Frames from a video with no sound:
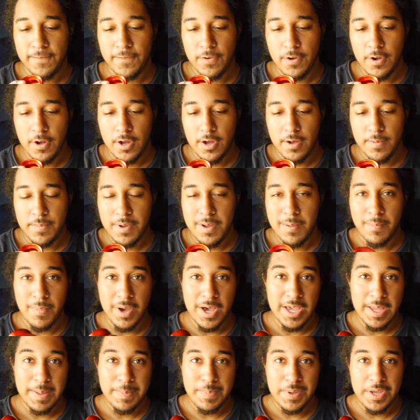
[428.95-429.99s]
from
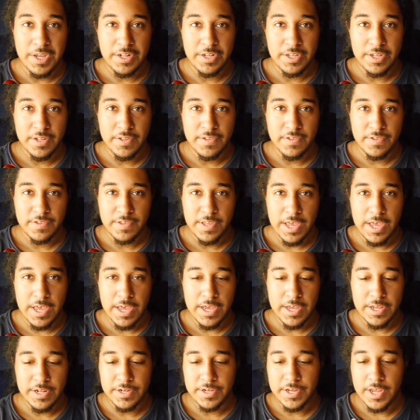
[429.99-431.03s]
my opinions
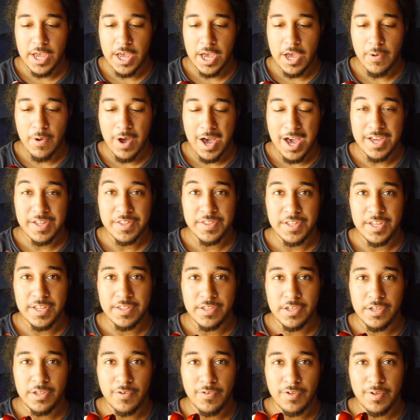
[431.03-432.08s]
and how I
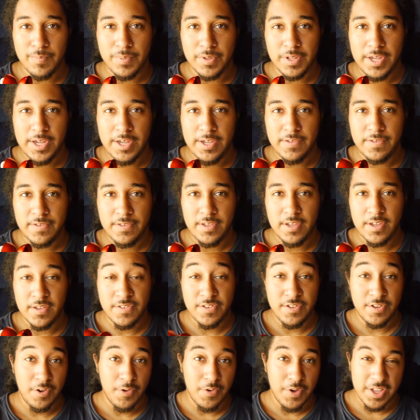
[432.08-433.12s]
think the yo-yo plays,
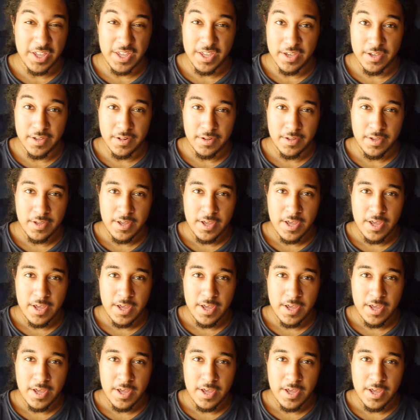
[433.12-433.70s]
because again,